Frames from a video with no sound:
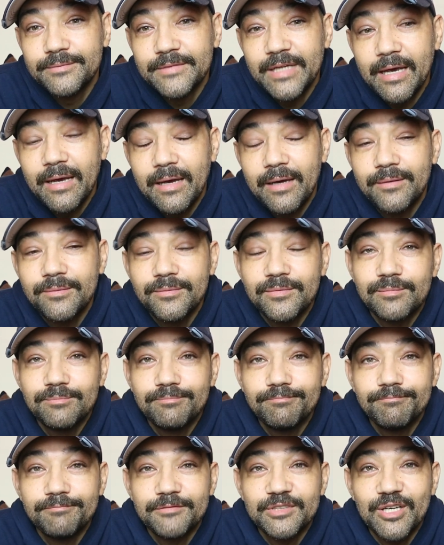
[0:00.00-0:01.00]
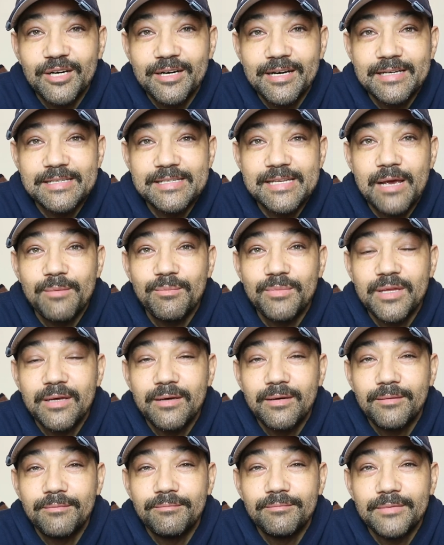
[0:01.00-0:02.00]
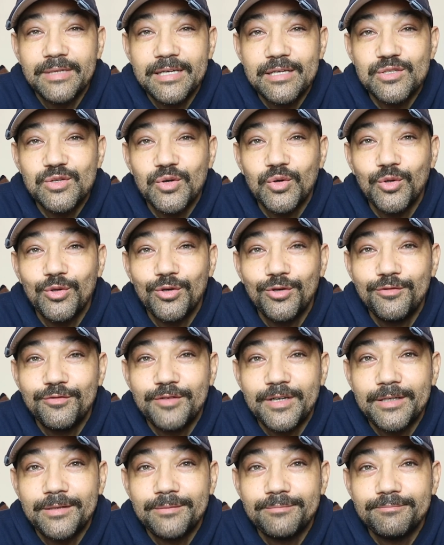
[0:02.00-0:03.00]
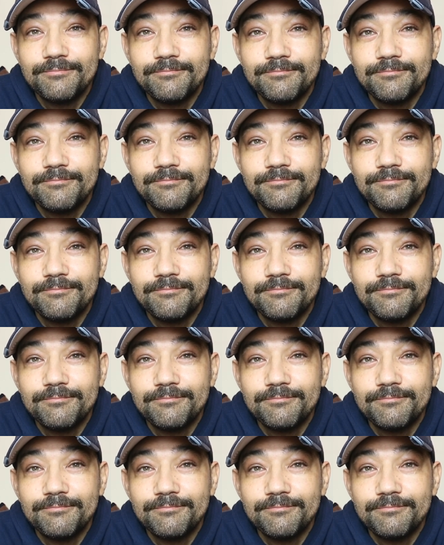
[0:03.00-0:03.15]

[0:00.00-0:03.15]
yeah, trying to accept that it's all over.